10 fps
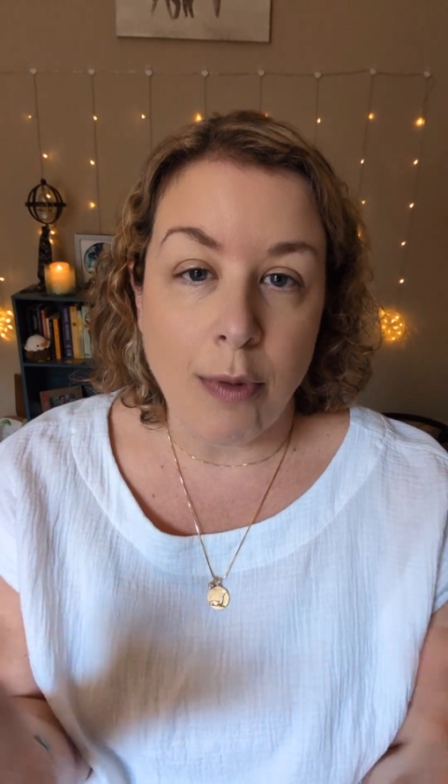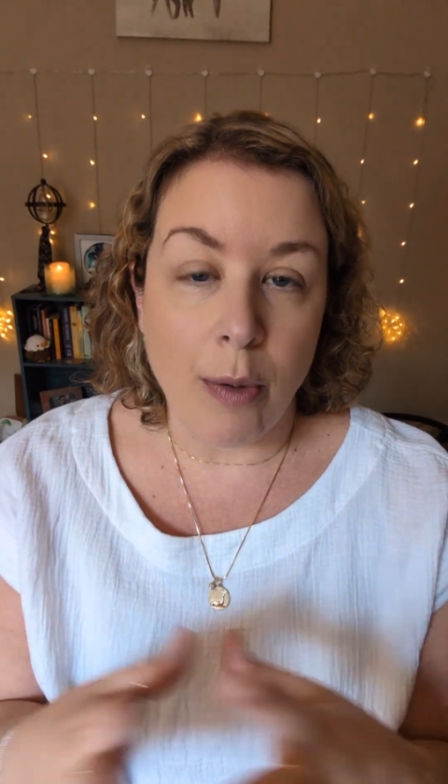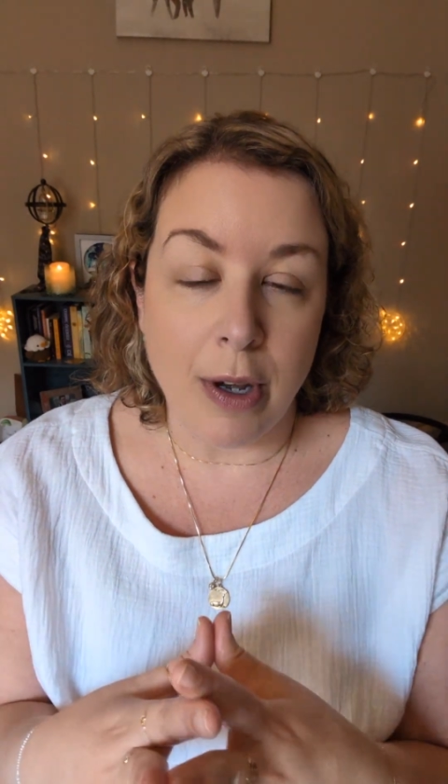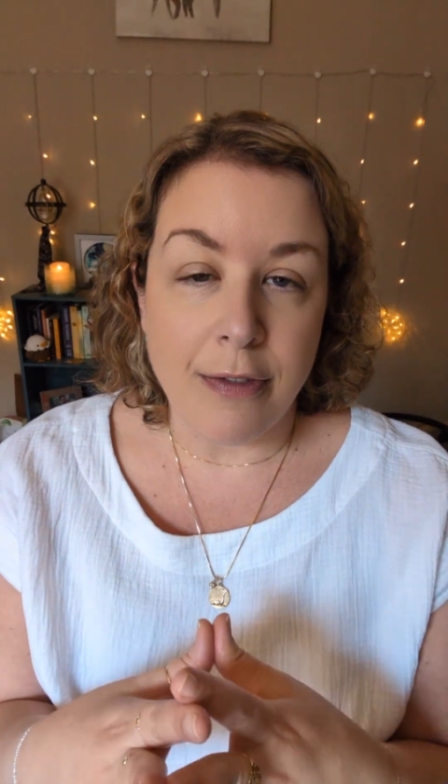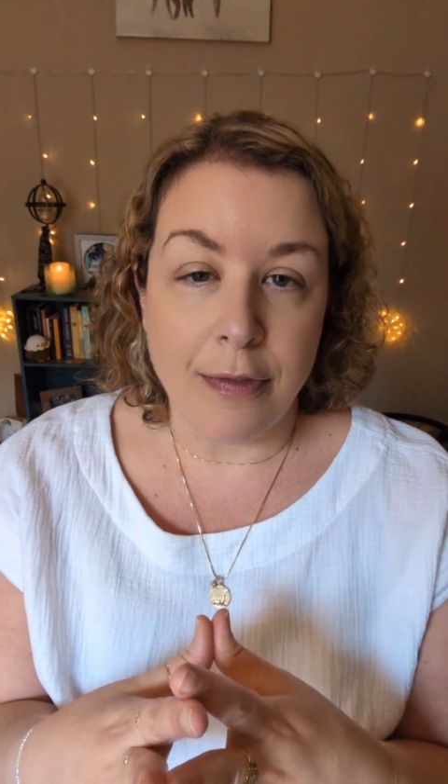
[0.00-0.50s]
what
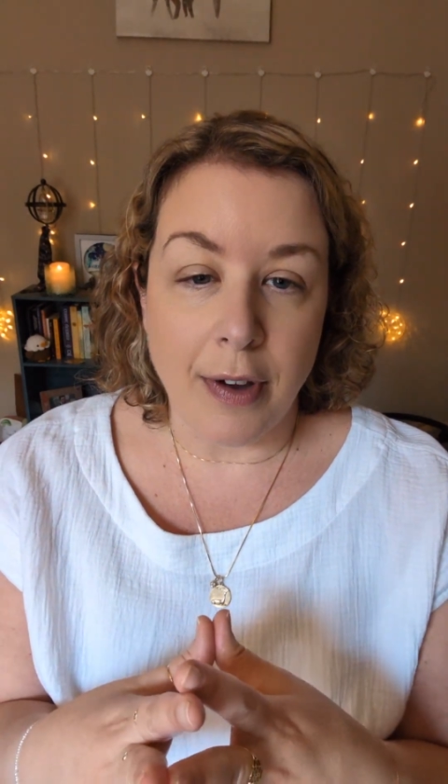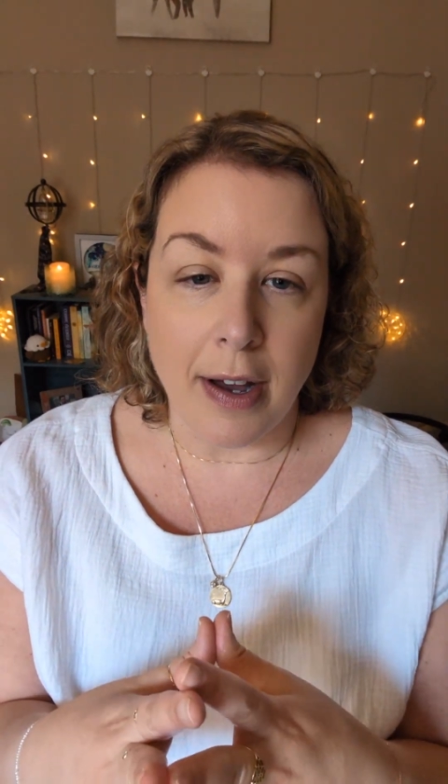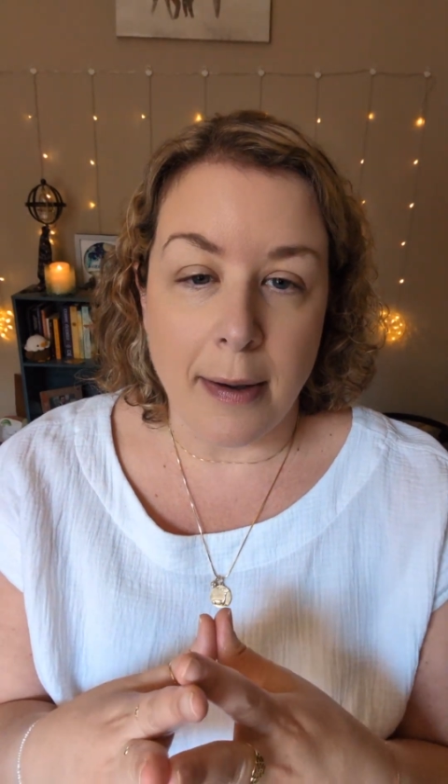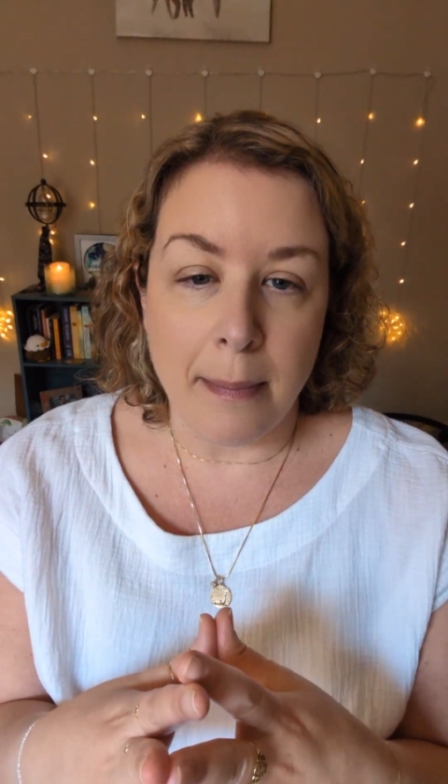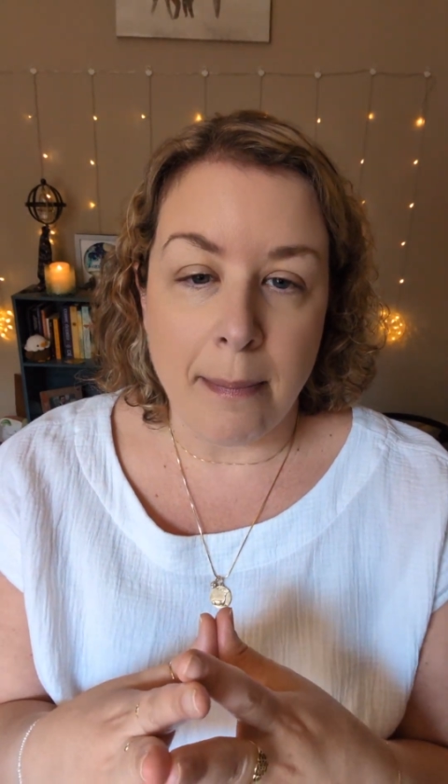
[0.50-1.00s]
we've
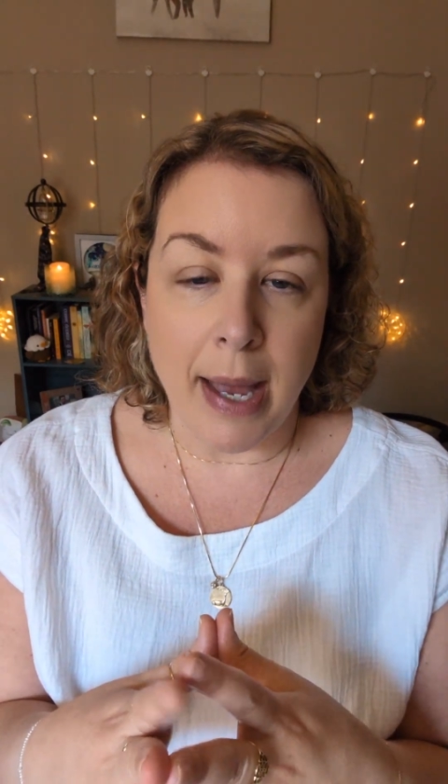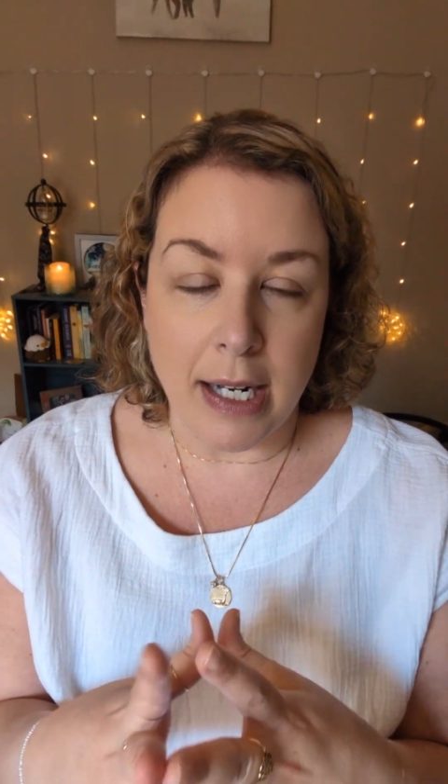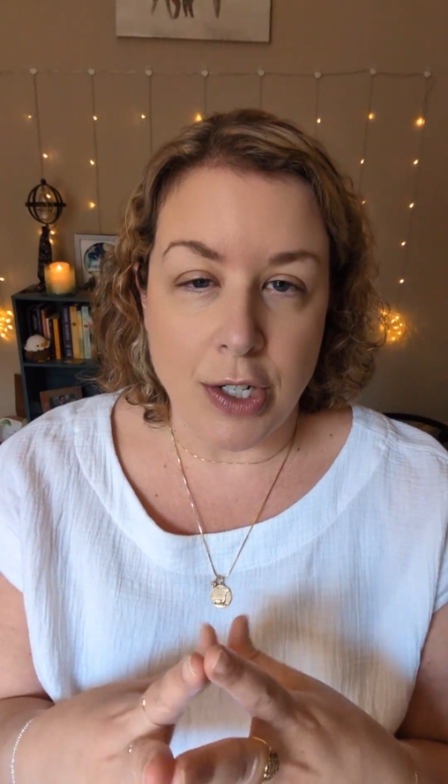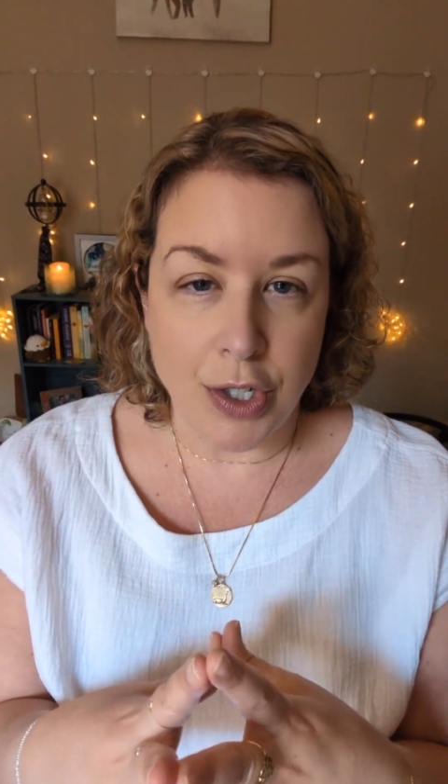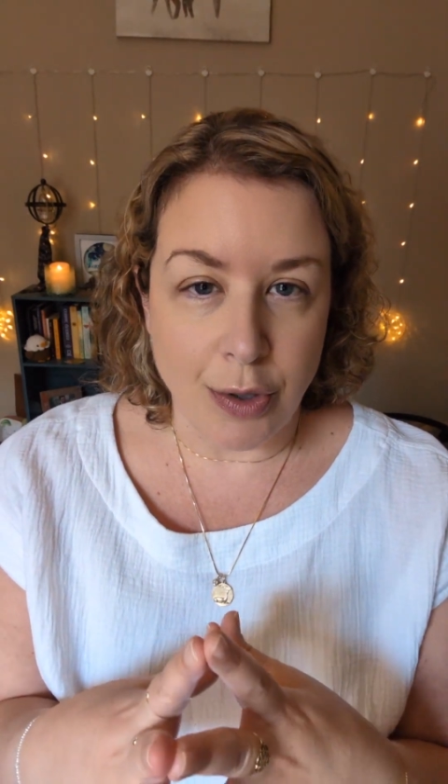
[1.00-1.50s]
um,
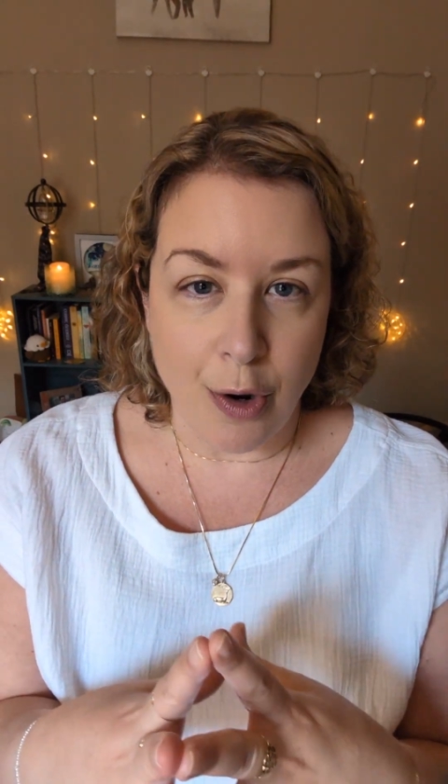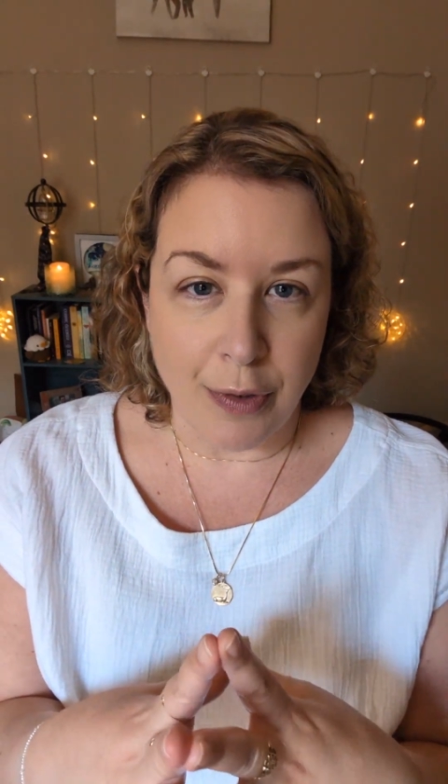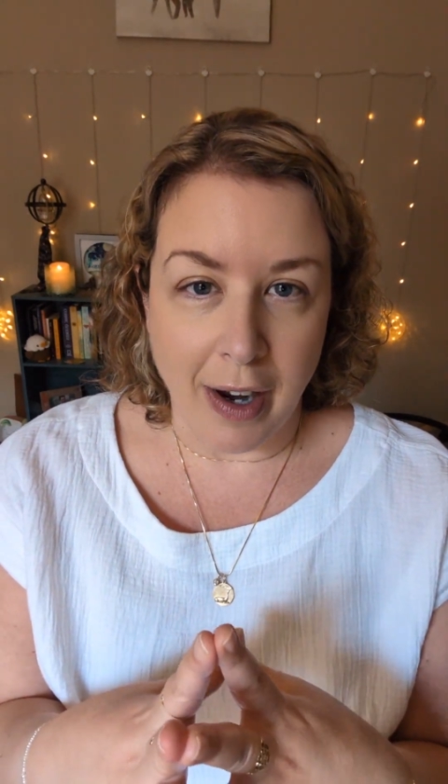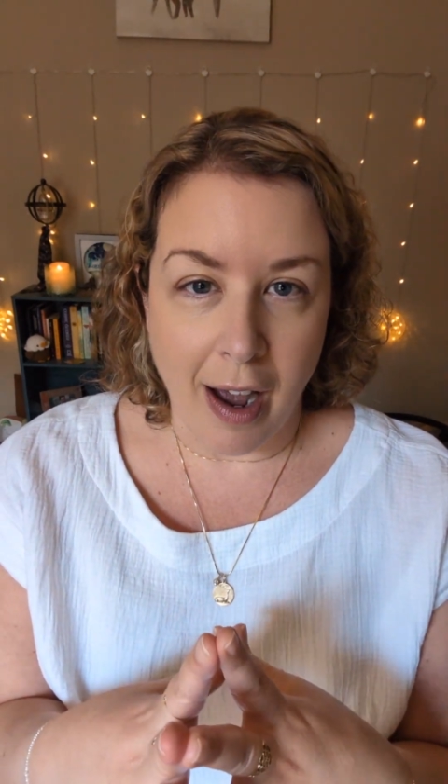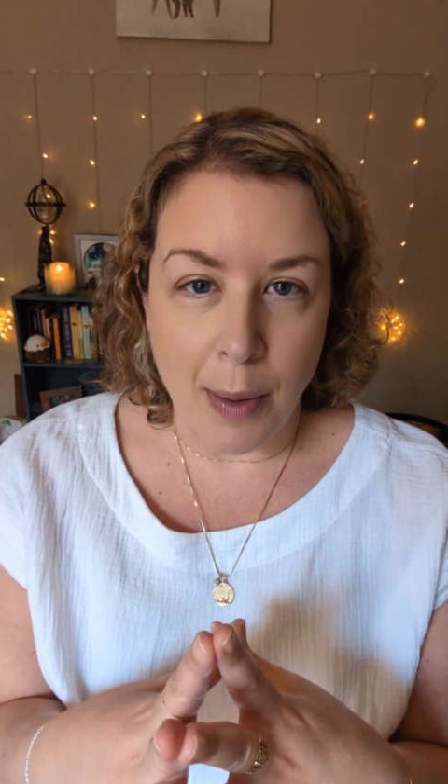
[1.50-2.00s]
managed to
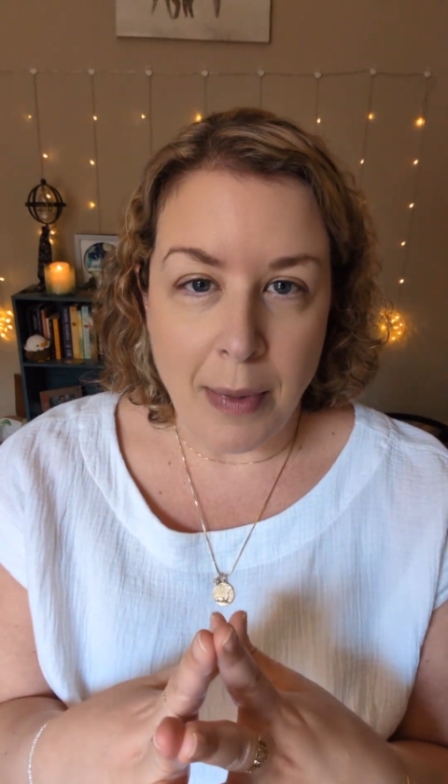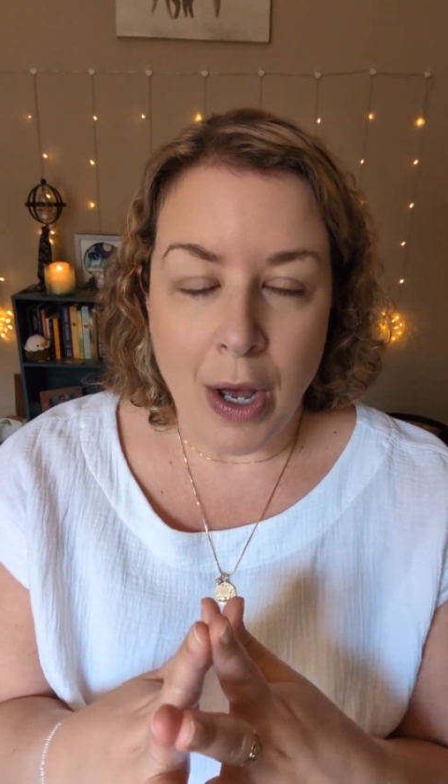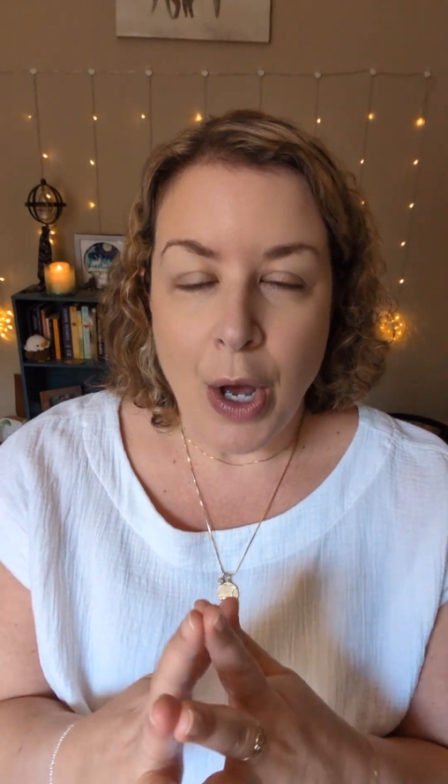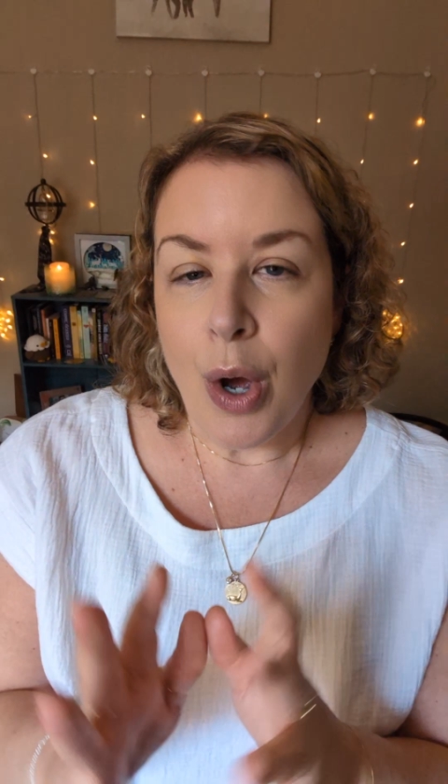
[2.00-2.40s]
overcome,